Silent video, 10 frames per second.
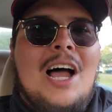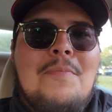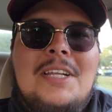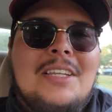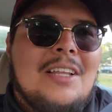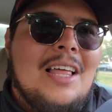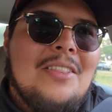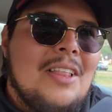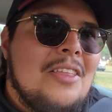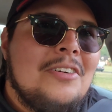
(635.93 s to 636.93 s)
I mean,
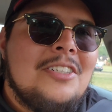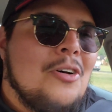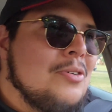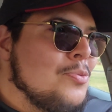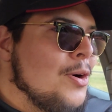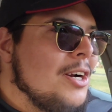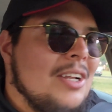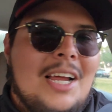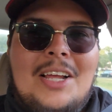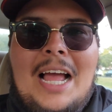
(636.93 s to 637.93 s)
leather is always
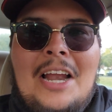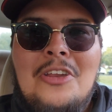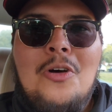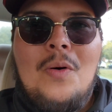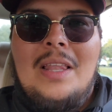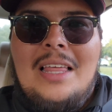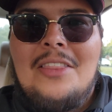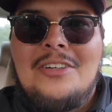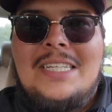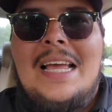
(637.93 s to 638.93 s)
weird. Like, how do you know what
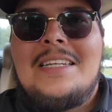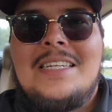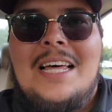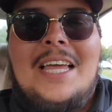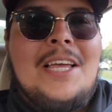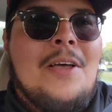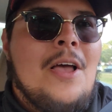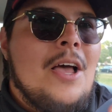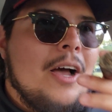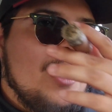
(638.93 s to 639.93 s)
leather tastes like?
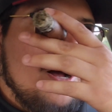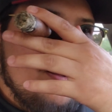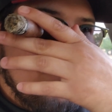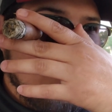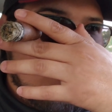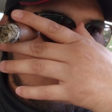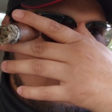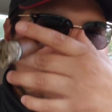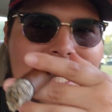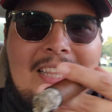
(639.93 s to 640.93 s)
But it's
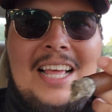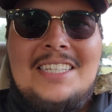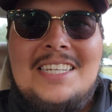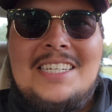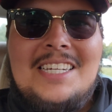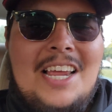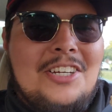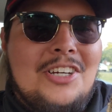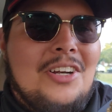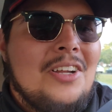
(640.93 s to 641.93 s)
almost like that
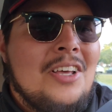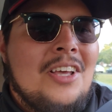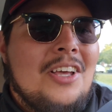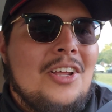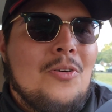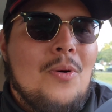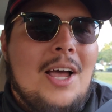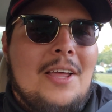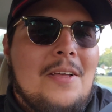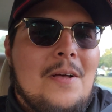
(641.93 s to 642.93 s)
sensation in a
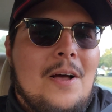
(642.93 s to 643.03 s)
way.